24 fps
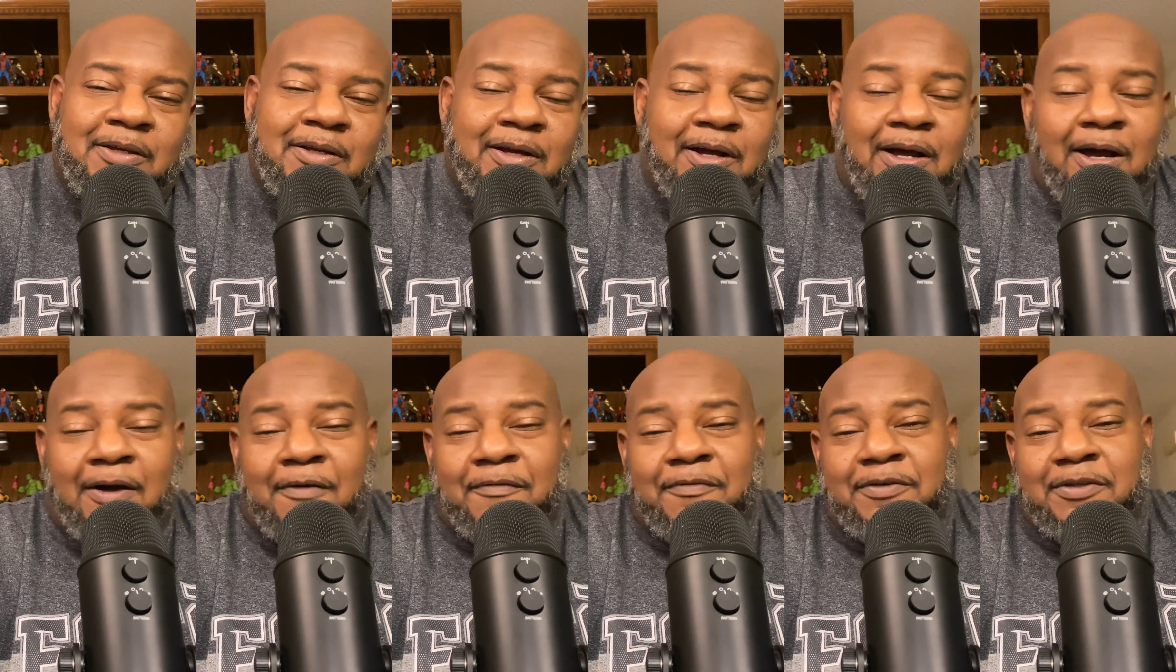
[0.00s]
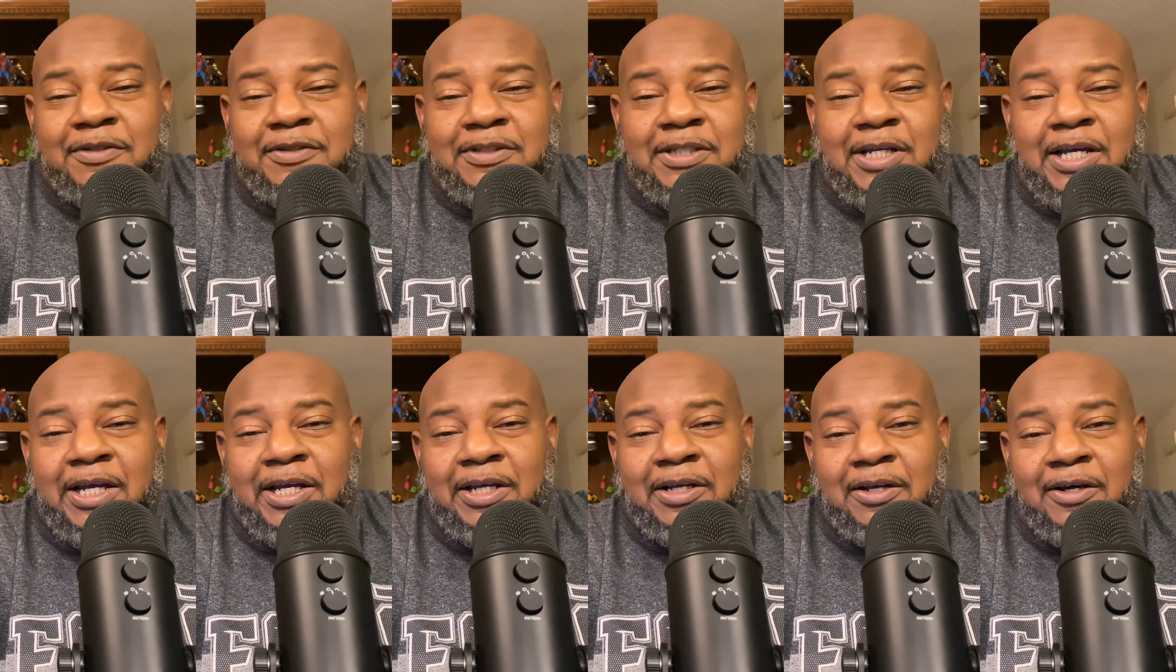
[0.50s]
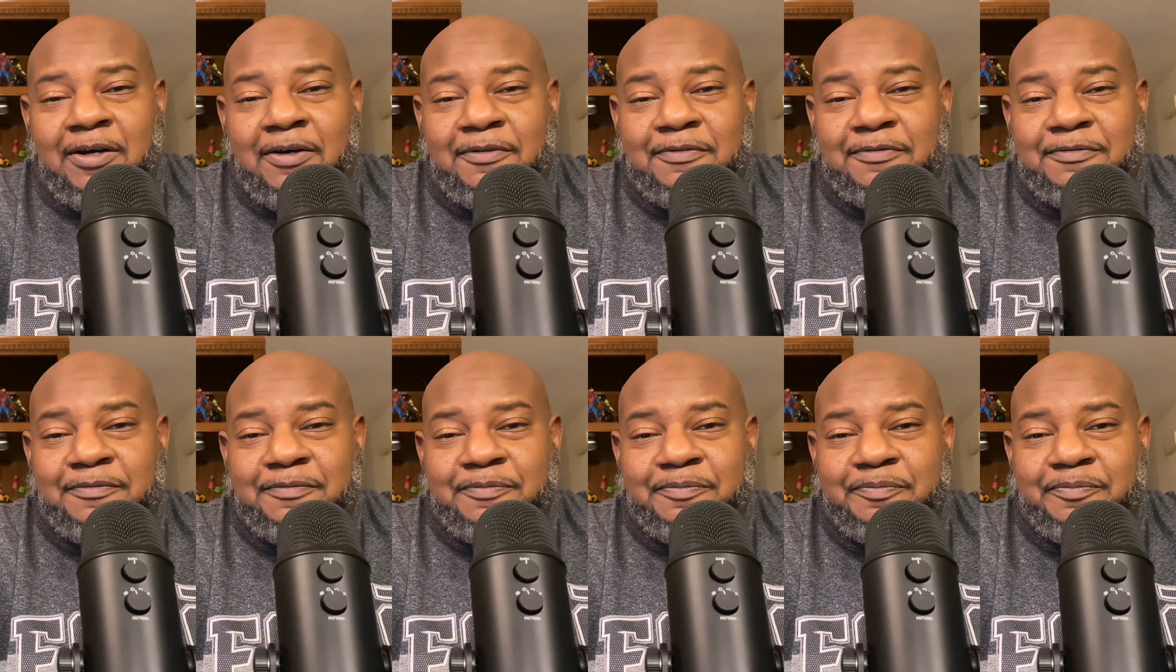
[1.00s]
I'm gonna sign off.
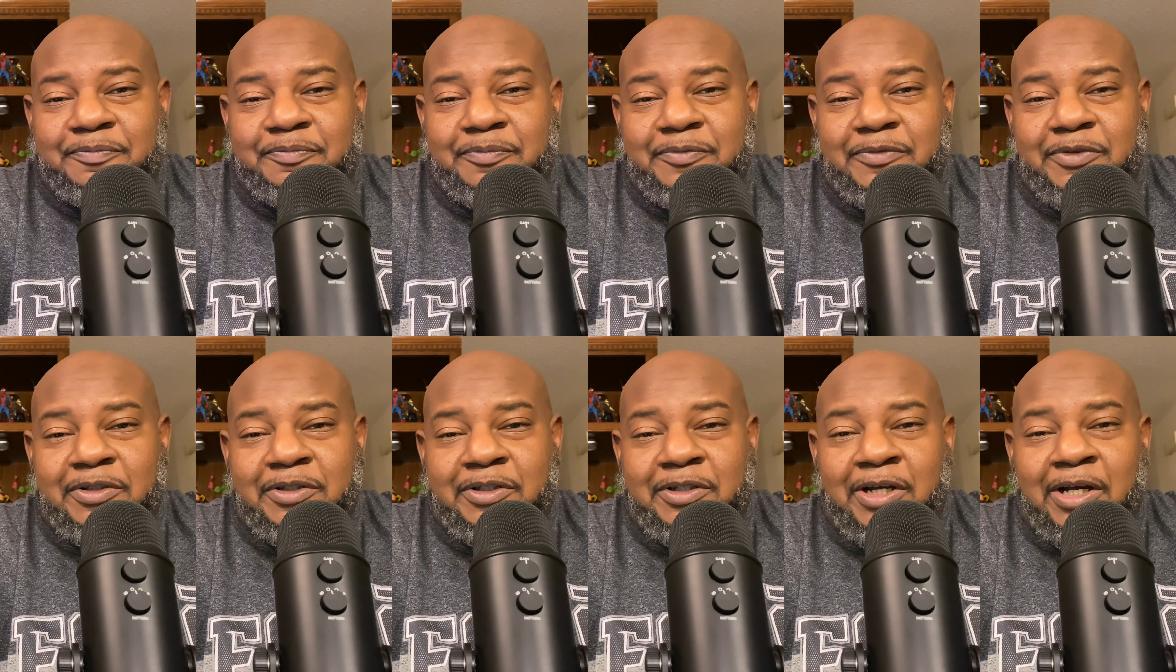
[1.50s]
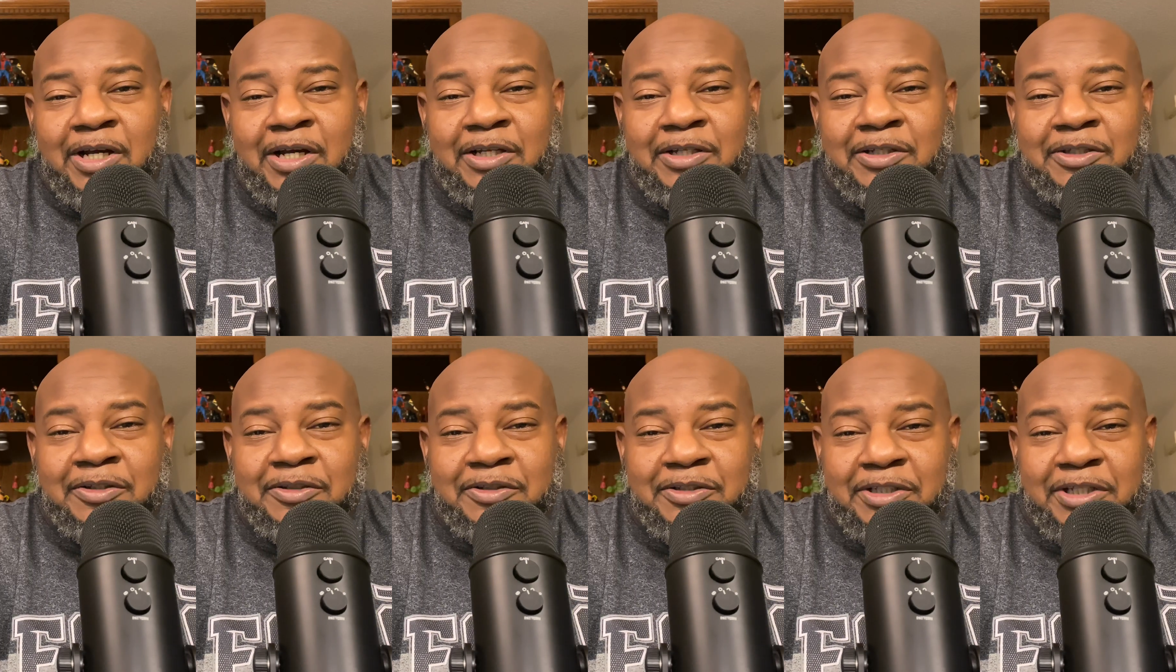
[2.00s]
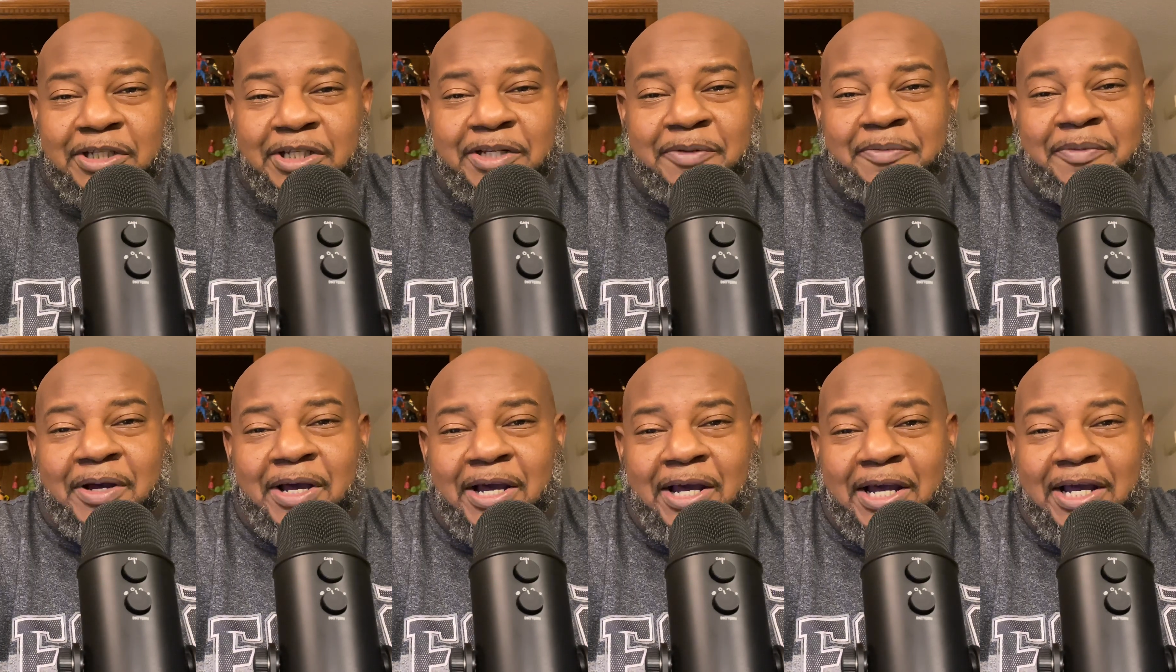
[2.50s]
Cause you can see it in
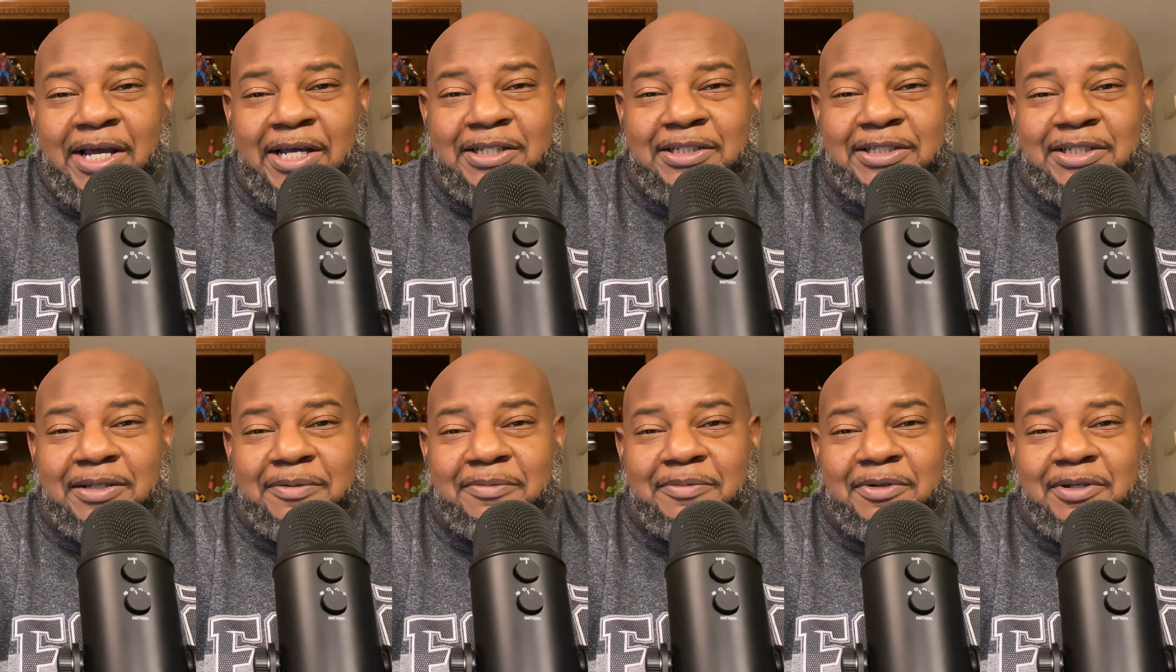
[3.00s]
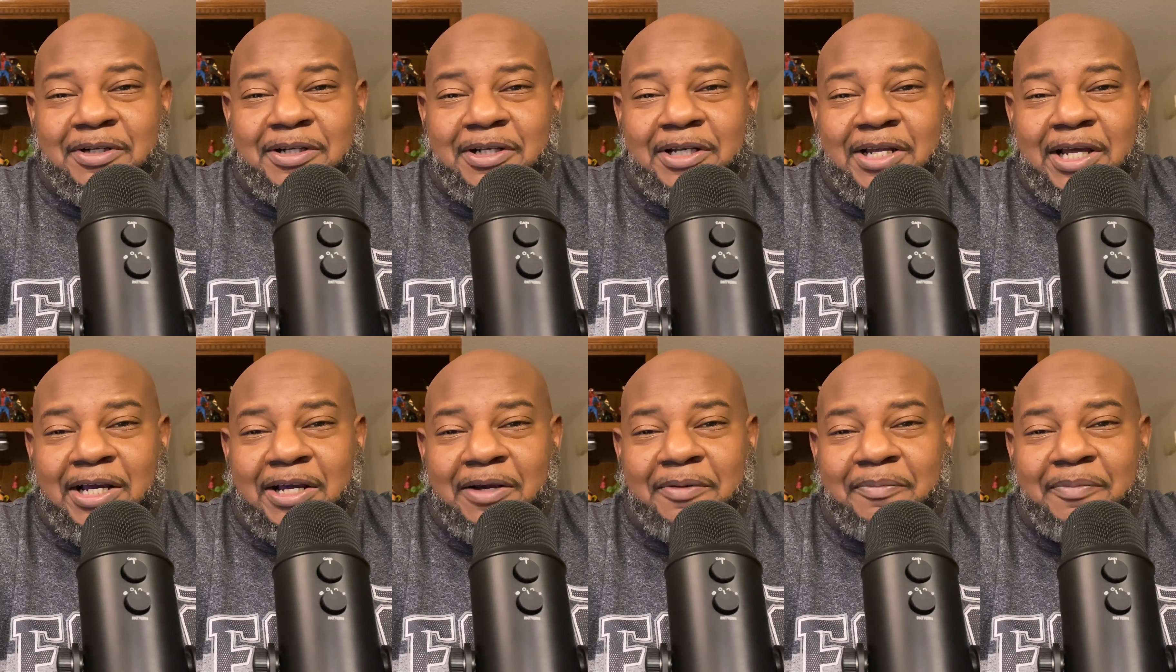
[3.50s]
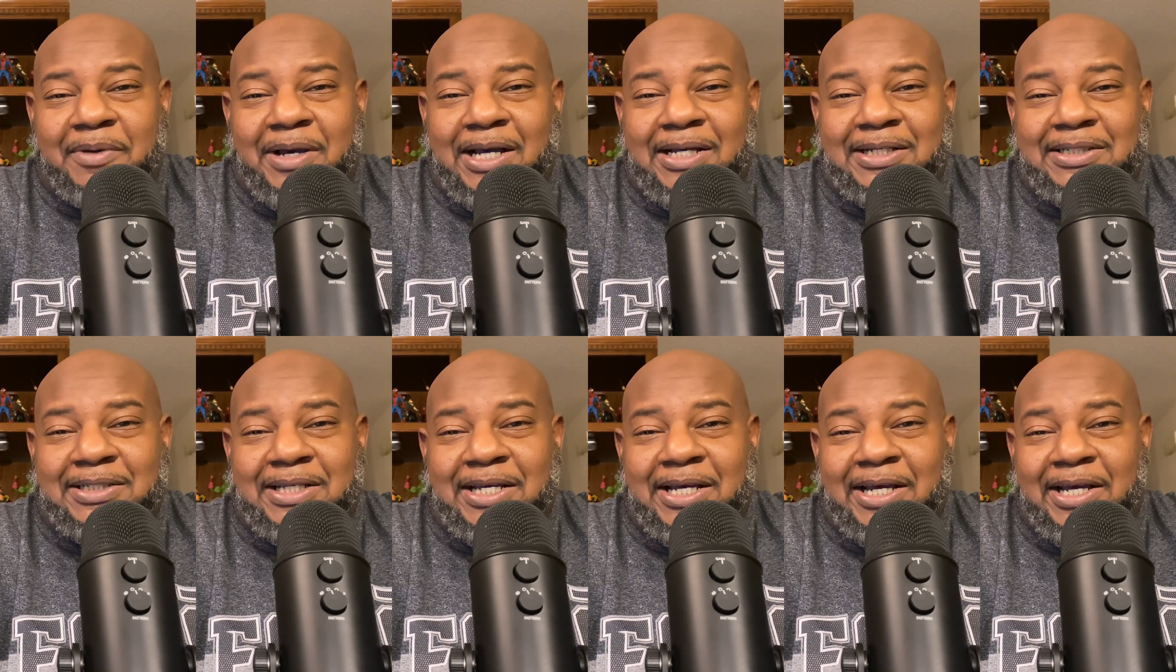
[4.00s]
my eyes and I'm looking like I'm
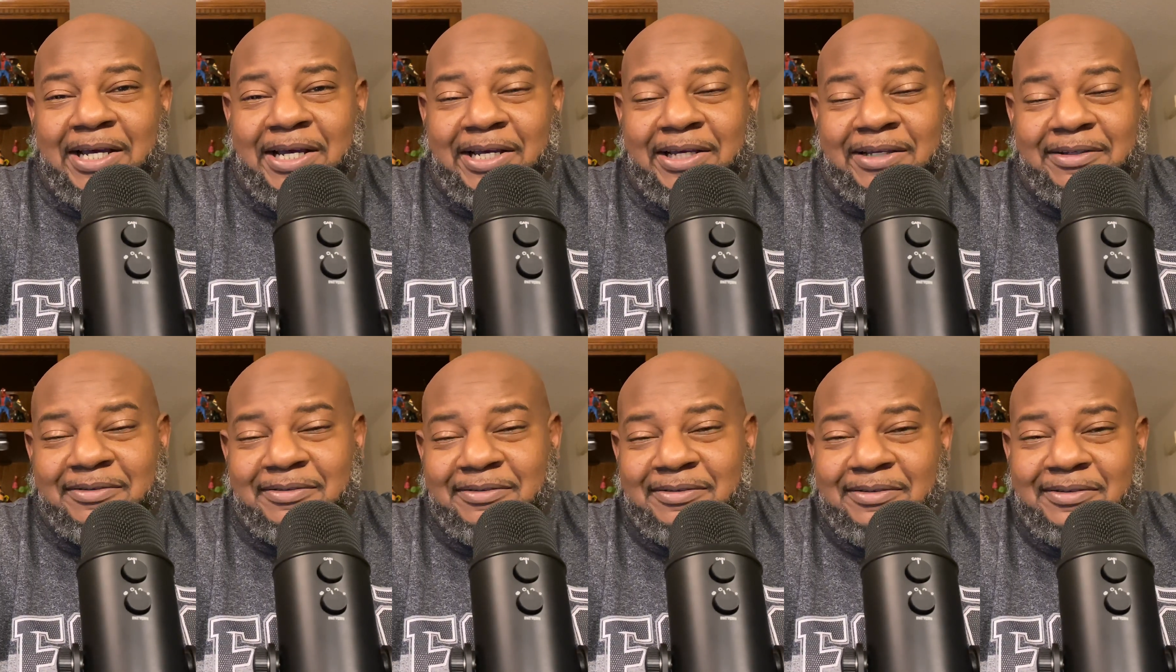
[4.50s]
about tired.